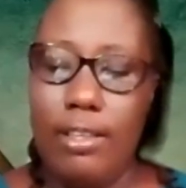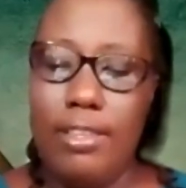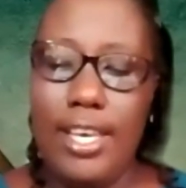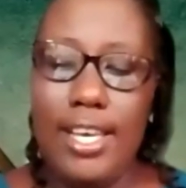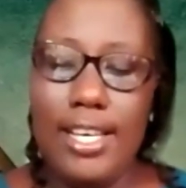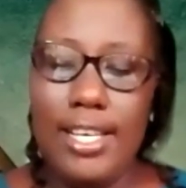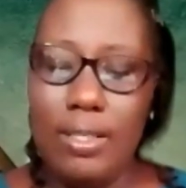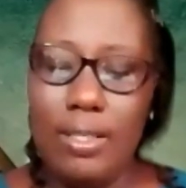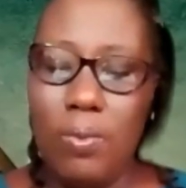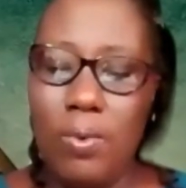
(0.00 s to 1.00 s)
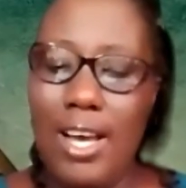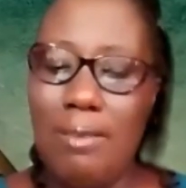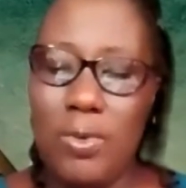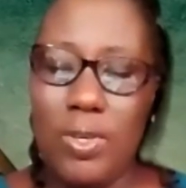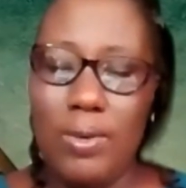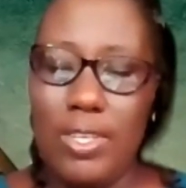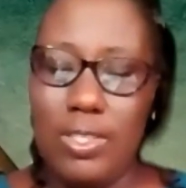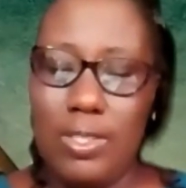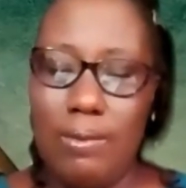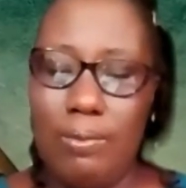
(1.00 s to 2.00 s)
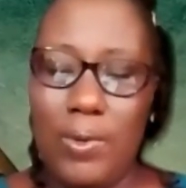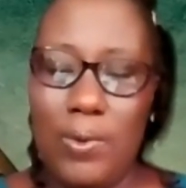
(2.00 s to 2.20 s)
there's one more question for